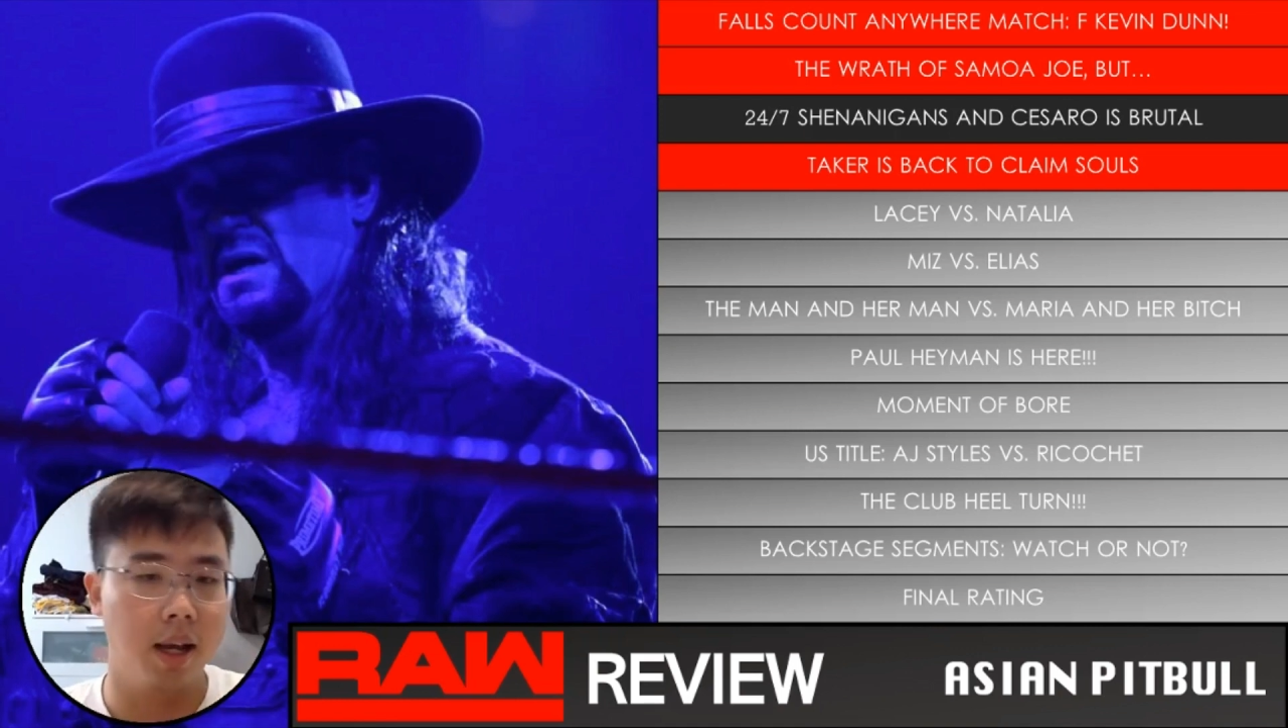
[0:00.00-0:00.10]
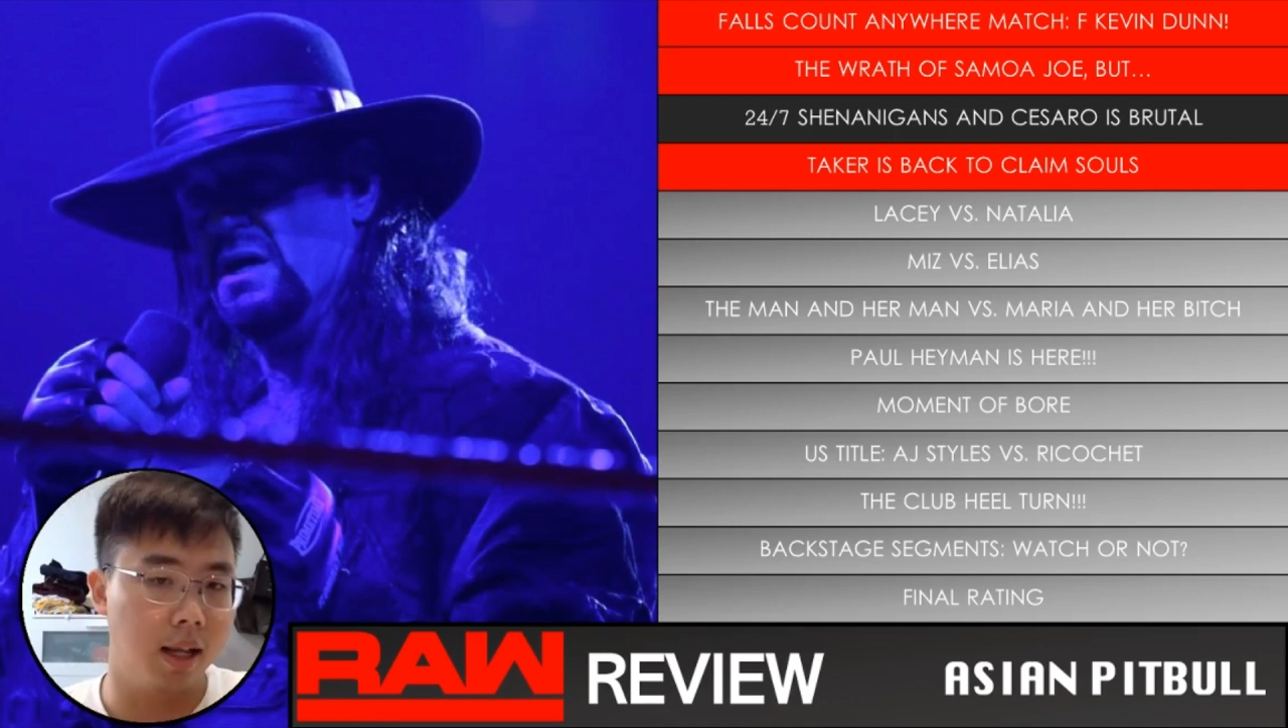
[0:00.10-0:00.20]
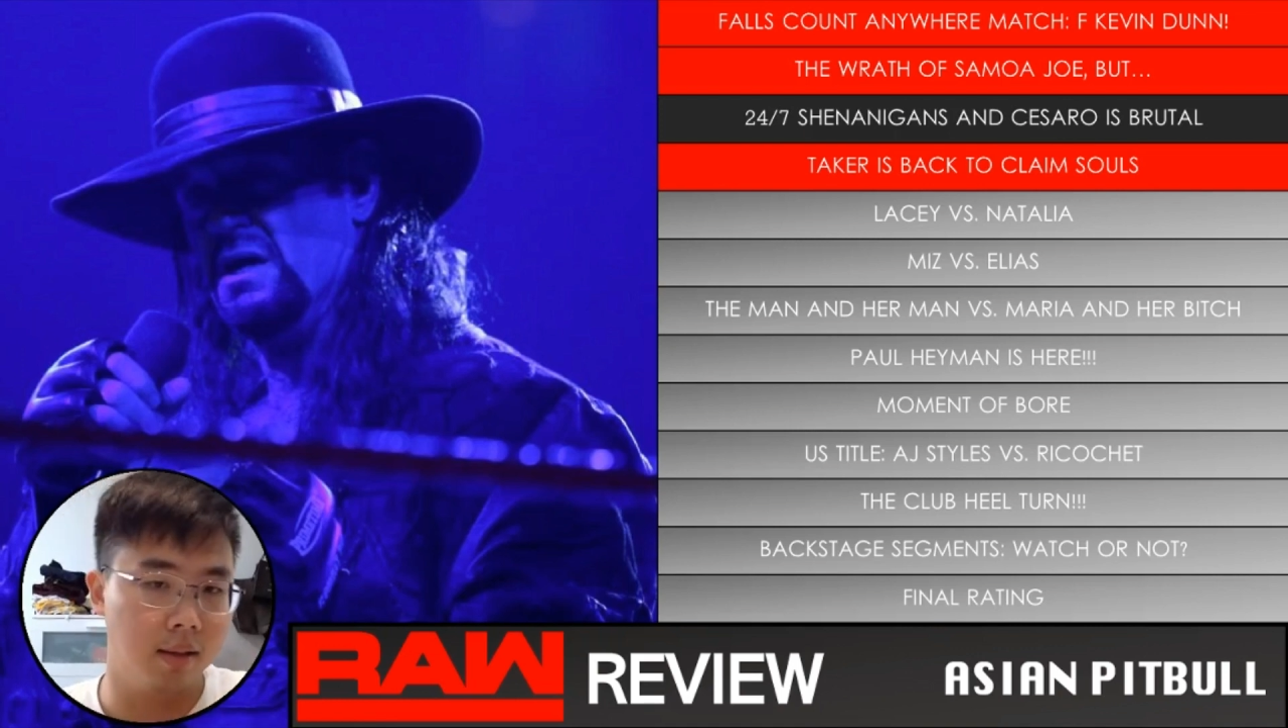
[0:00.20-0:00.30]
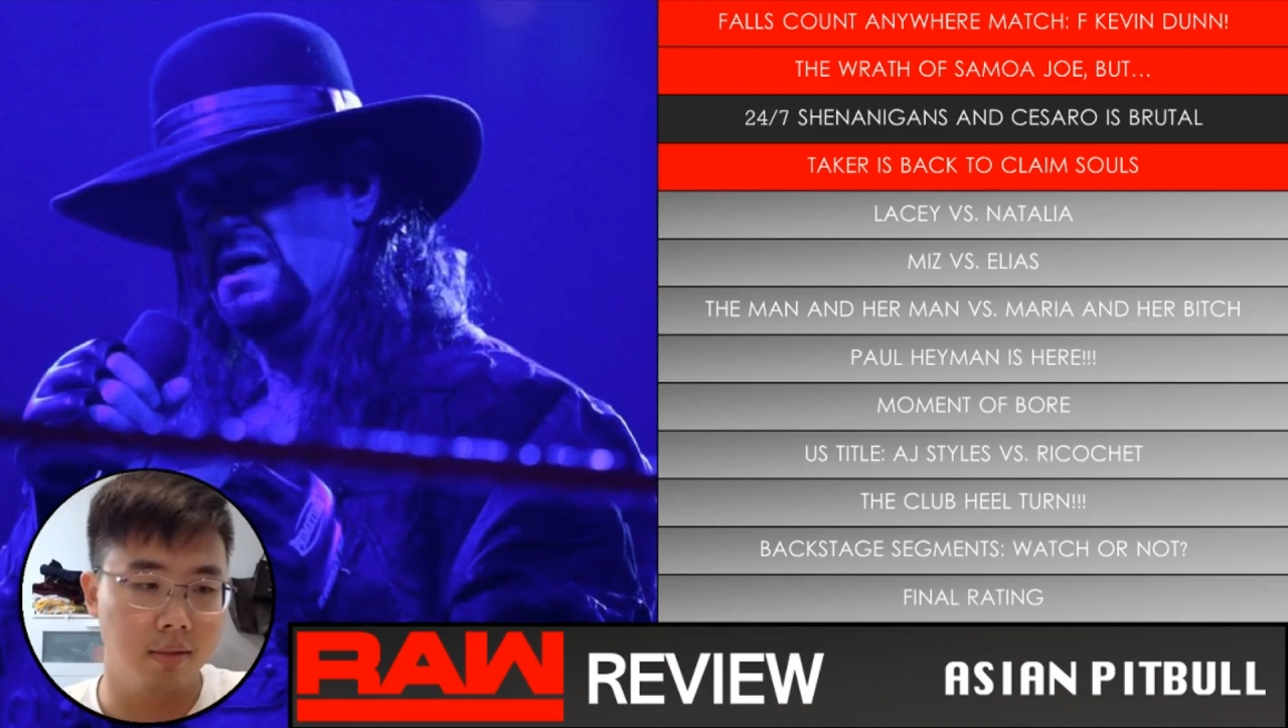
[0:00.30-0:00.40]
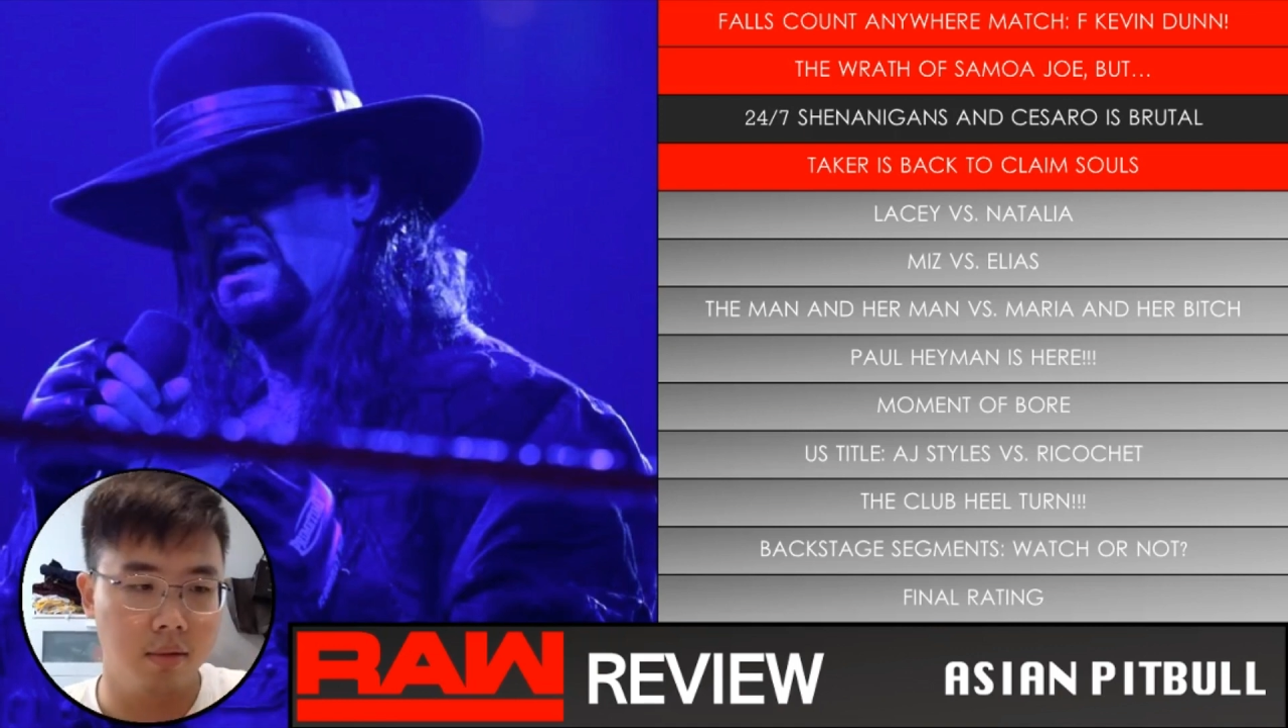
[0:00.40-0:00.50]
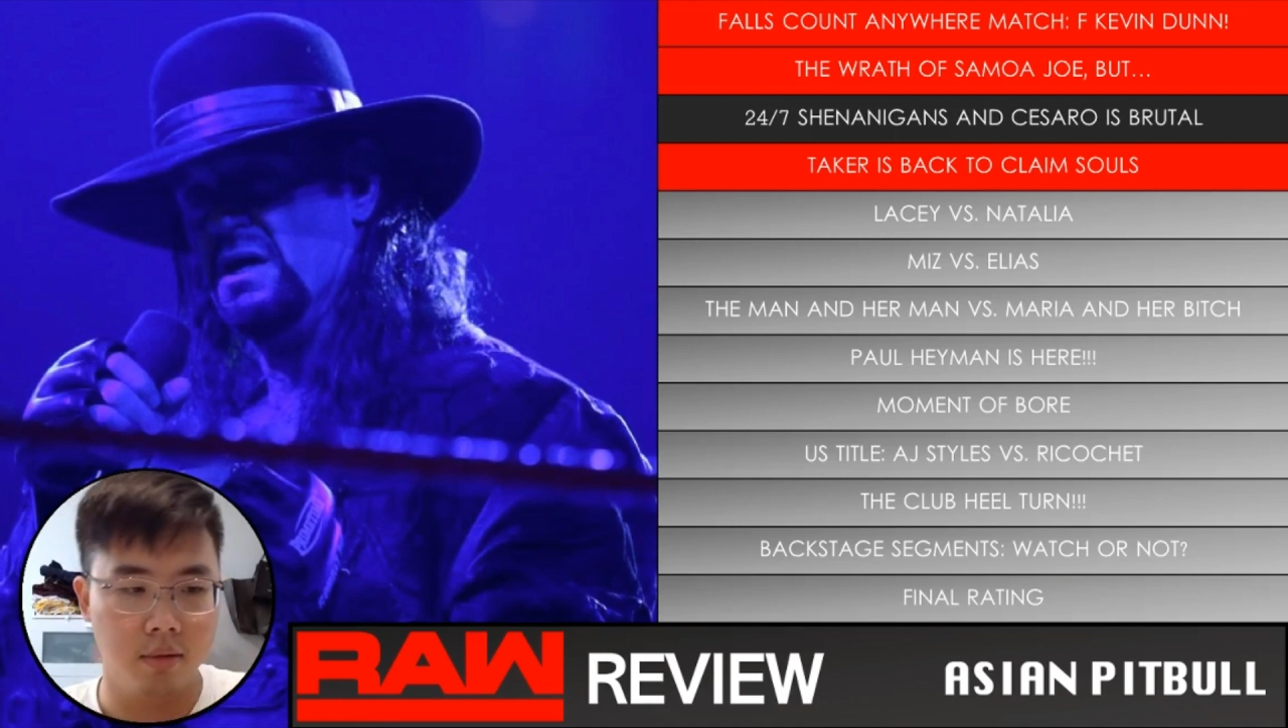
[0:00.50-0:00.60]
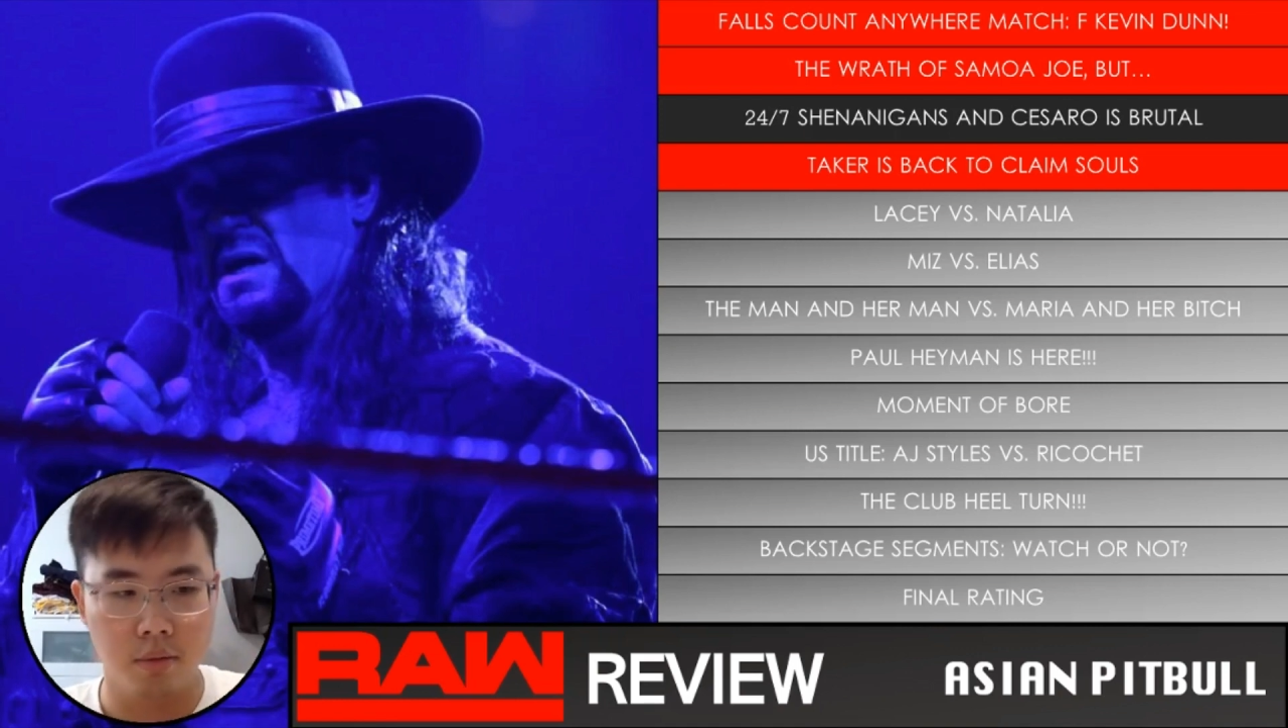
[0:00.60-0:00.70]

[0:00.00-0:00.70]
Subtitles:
and